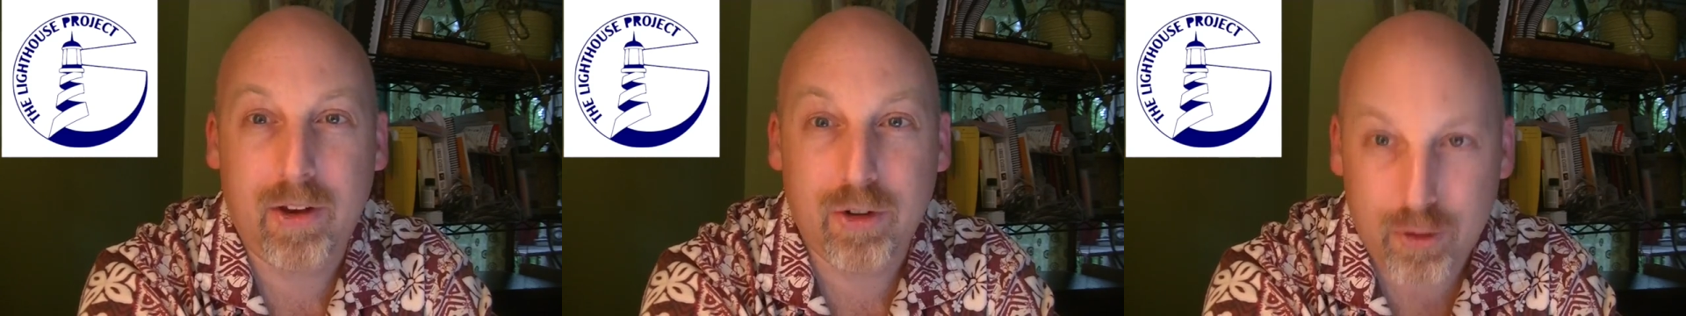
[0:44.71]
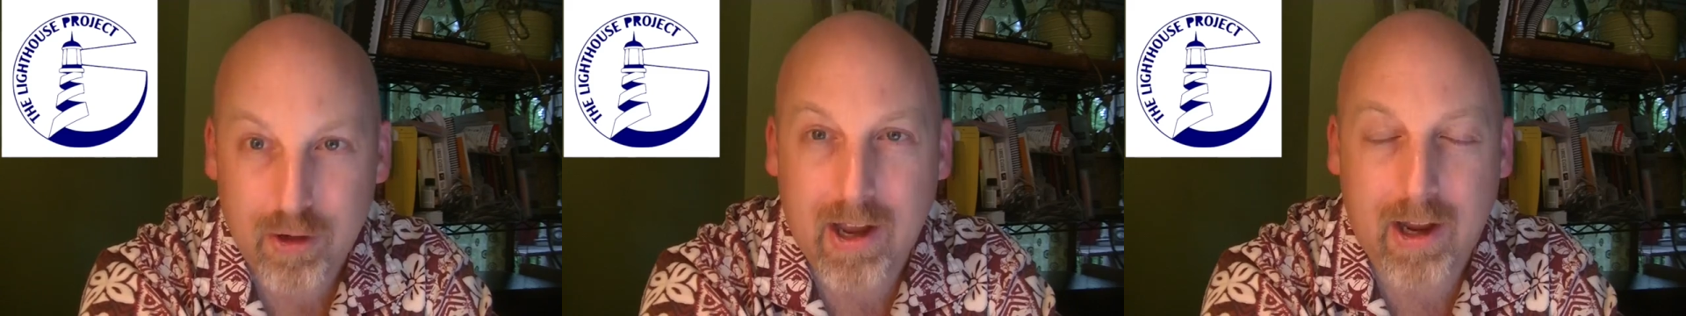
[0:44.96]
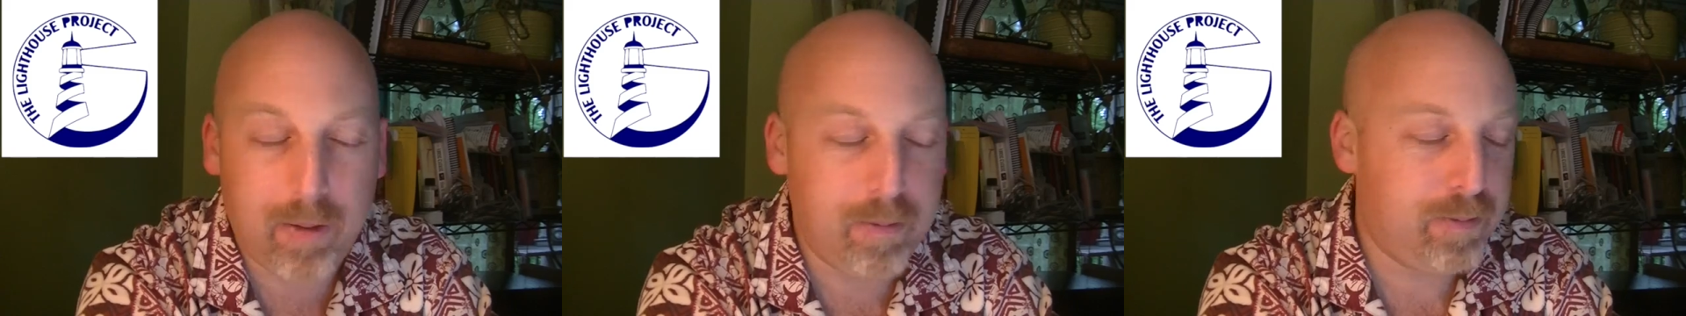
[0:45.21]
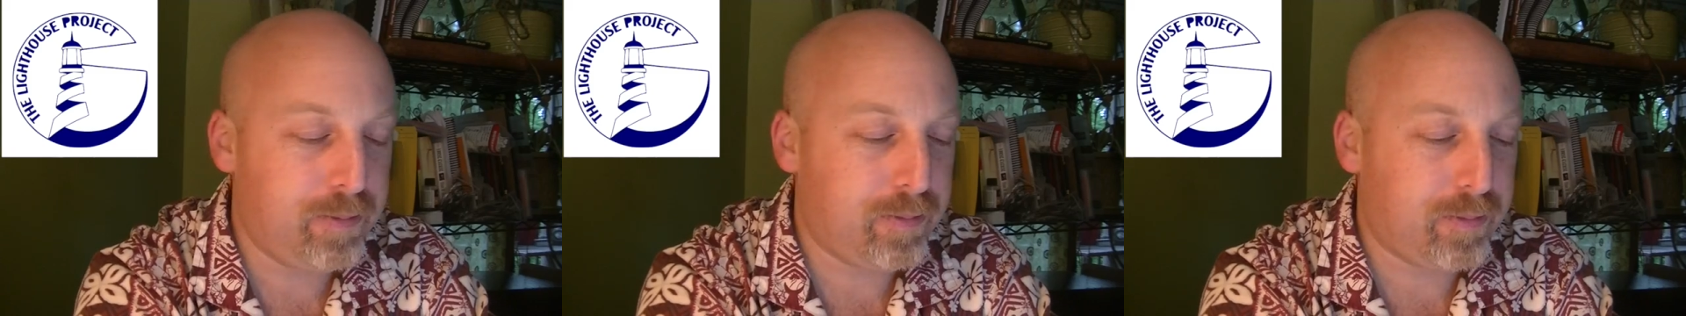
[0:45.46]
today.
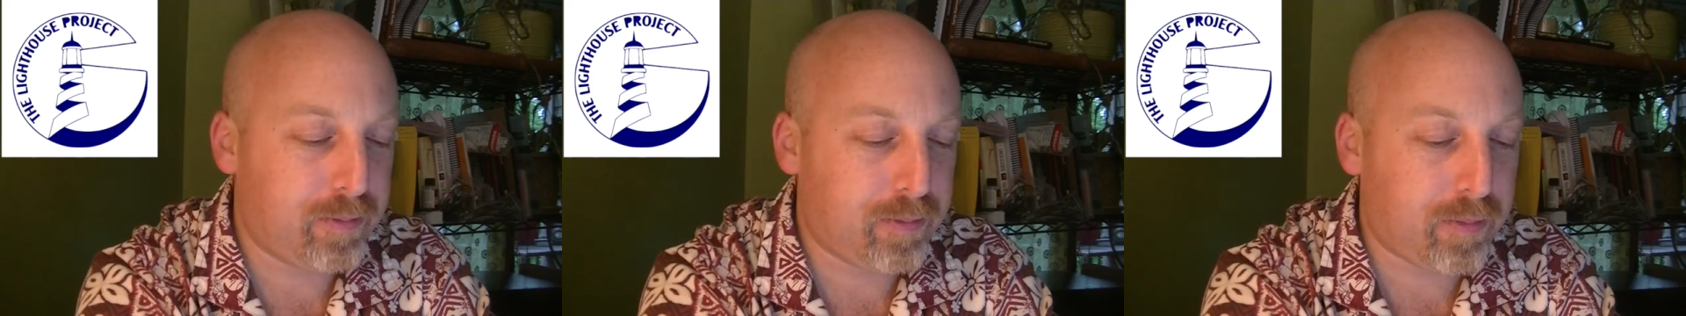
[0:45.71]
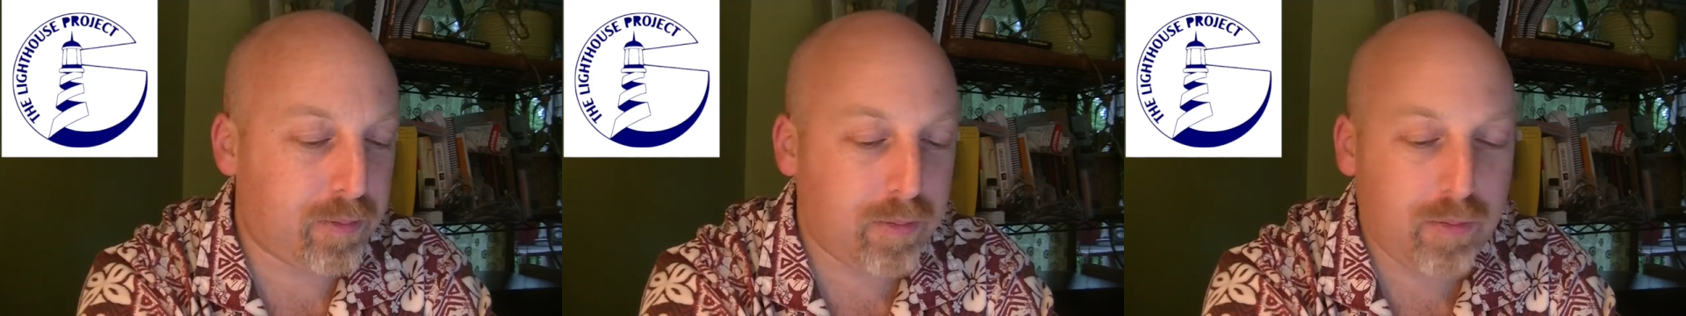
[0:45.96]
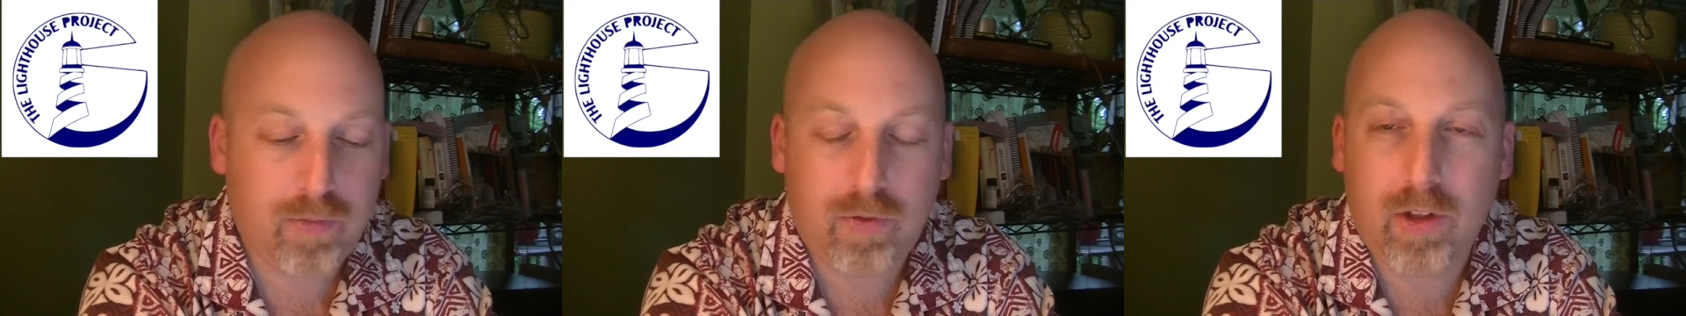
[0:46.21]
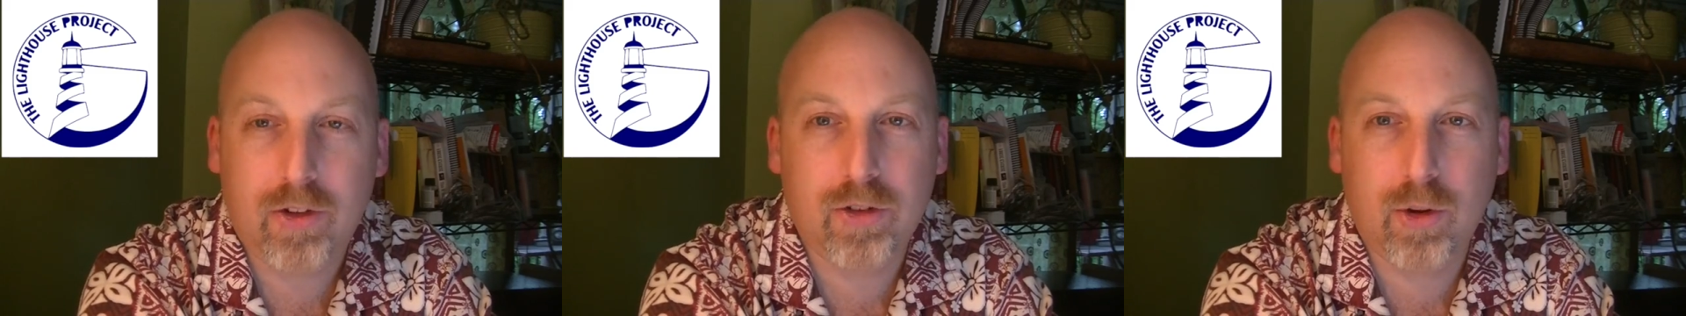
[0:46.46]

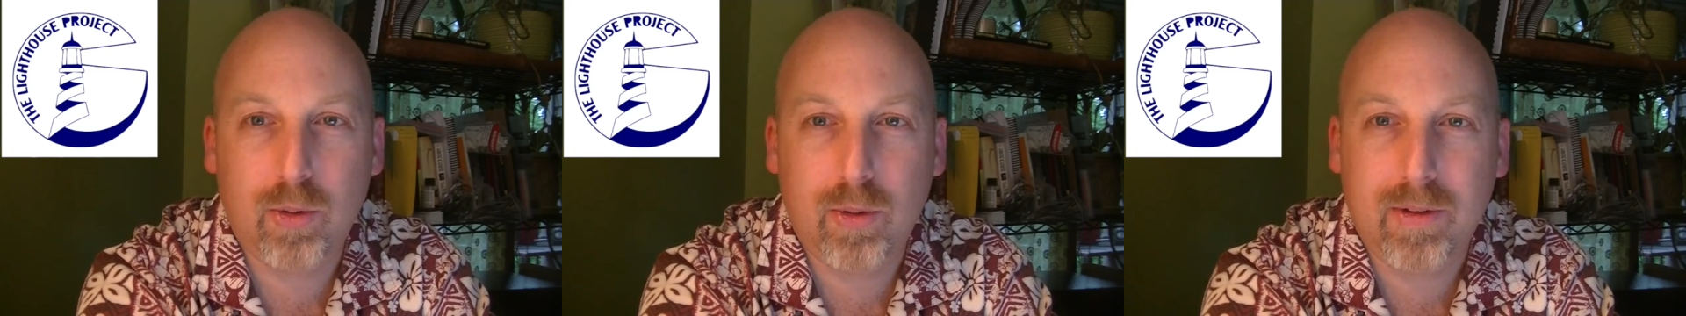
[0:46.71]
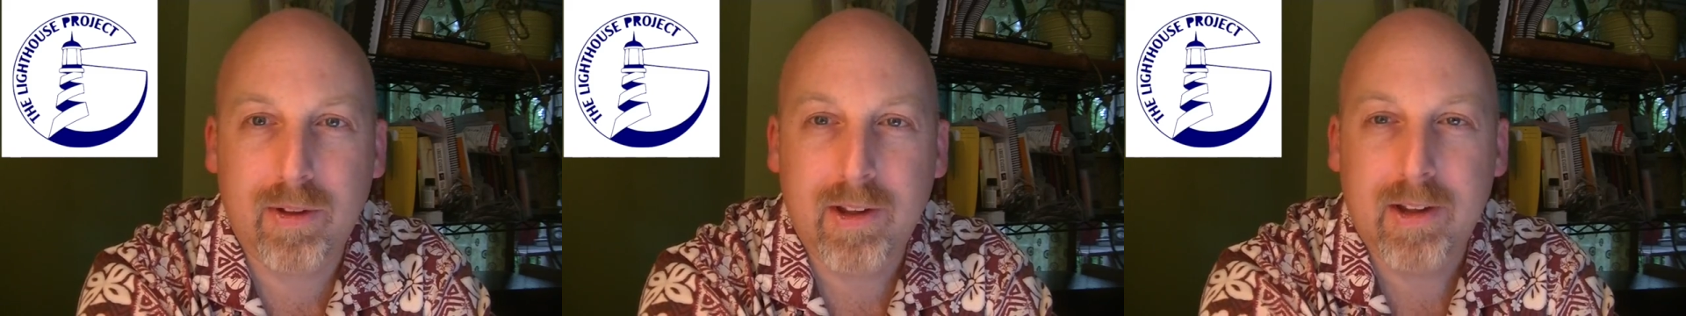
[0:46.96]
So,